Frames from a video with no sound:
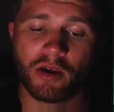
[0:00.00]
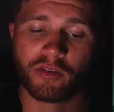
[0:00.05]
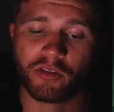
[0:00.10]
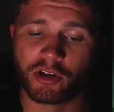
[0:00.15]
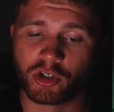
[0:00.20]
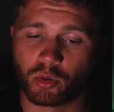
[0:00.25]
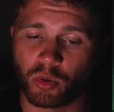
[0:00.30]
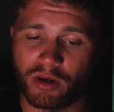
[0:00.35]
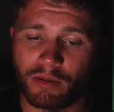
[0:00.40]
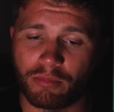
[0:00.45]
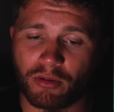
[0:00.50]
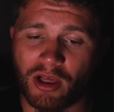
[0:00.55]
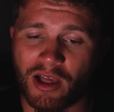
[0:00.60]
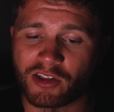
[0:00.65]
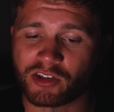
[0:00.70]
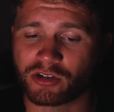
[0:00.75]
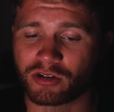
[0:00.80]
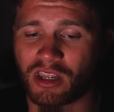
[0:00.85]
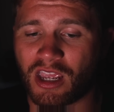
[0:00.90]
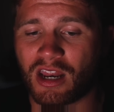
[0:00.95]
The Twin
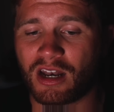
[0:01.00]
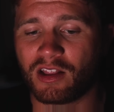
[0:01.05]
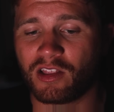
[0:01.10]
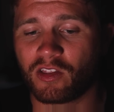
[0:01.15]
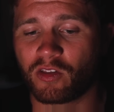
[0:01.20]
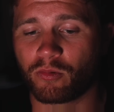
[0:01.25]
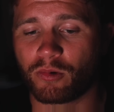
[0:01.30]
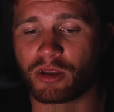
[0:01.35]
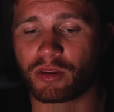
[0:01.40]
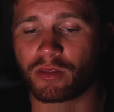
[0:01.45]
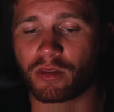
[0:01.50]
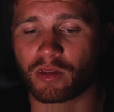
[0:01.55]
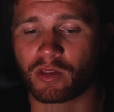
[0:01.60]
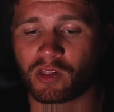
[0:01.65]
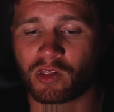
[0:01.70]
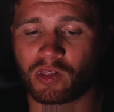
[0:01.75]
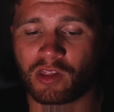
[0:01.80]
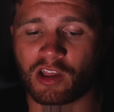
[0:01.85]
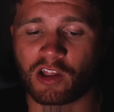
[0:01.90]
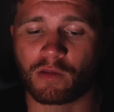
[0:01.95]
Plaster Cannons with
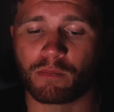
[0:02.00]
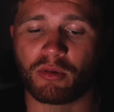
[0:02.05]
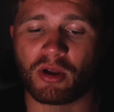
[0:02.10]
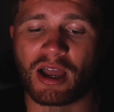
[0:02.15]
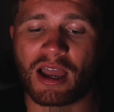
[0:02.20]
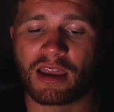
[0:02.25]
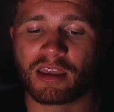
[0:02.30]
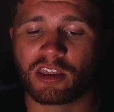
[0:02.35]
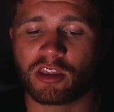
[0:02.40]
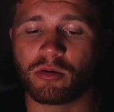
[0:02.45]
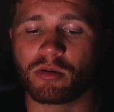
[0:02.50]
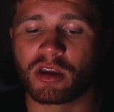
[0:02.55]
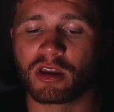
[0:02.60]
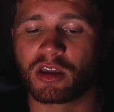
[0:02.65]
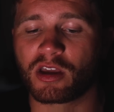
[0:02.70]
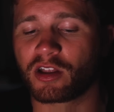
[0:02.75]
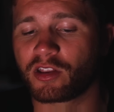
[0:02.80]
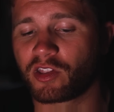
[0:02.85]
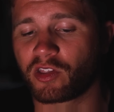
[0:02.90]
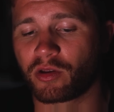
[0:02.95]
6 black. You can
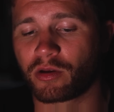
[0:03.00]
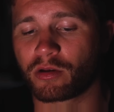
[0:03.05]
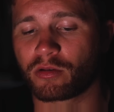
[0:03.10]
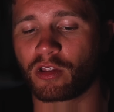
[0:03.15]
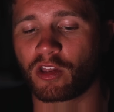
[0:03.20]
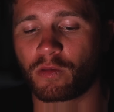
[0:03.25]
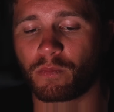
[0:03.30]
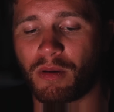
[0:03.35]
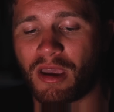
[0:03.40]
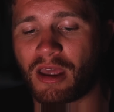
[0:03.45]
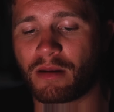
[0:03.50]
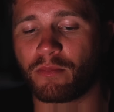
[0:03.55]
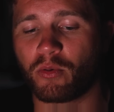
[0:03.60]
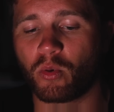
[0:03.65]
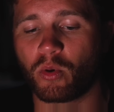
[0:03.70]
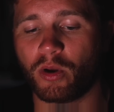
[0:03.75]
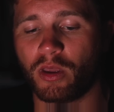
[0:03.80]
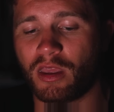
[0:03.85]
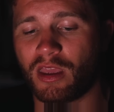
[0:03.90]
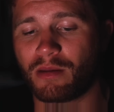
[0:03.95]
gunslinger this bad
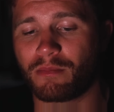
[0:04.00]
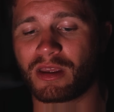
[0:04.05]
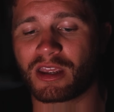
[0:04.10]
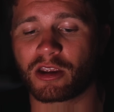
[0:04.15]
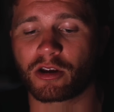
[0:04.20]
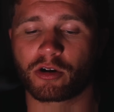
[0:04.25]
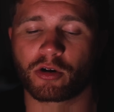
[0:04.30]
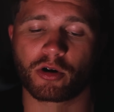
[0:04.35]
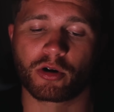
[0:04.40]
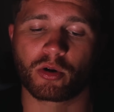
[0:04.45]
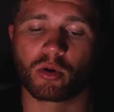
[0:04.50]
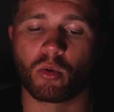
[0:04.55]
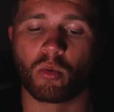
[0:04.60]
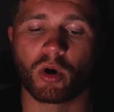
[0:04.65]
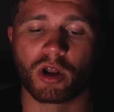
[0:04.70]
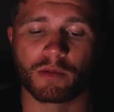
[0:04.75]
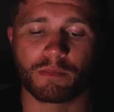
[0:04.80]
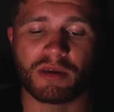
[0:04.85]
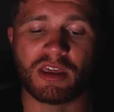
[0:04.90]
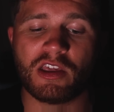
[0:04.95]
boy and make it critical
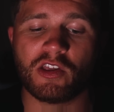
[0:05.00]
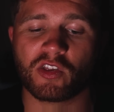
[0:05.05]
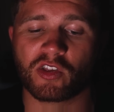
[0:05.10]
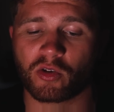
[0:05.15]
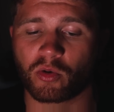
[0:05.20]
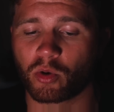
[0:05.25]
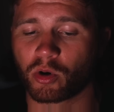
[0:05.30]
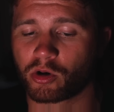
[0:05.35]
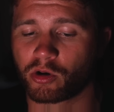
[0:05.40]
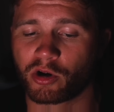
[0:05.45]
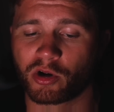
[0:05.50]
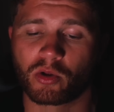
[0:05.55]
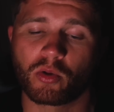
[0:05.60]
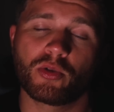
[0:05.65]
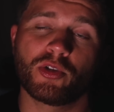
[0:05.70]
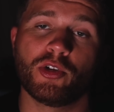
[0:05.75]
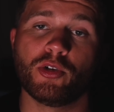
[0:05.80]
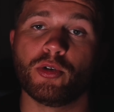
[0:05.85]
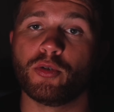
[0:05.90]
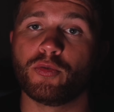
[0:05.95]
1 apiece, or critical
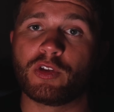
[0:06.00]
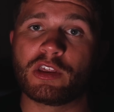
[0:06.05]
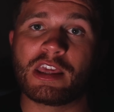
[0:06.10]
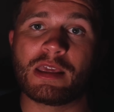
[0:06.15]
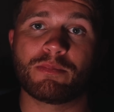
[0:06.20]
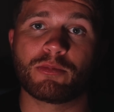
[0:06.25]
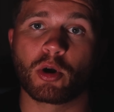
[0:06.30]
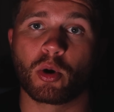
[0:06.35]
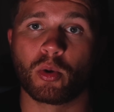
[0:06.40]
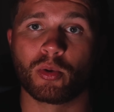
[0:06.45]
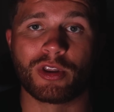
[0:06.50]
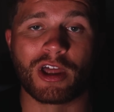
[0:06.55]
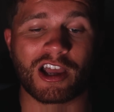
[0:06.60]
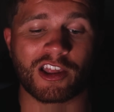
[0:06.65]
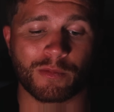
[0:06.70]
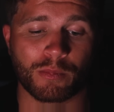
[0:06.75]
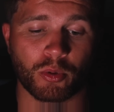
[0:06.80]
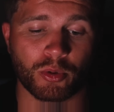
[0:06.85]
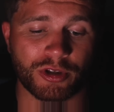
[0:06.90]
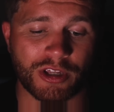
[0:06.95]
2 if you keep the whole
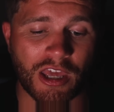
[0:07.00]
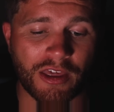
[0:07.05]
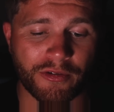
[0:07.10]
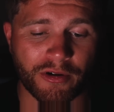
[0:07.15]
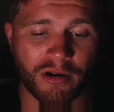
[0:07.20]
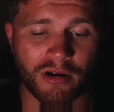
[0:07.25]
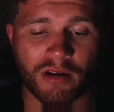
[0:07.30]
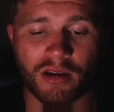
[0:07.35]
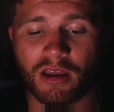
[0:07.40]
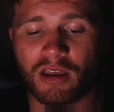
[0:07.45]
dice pool together.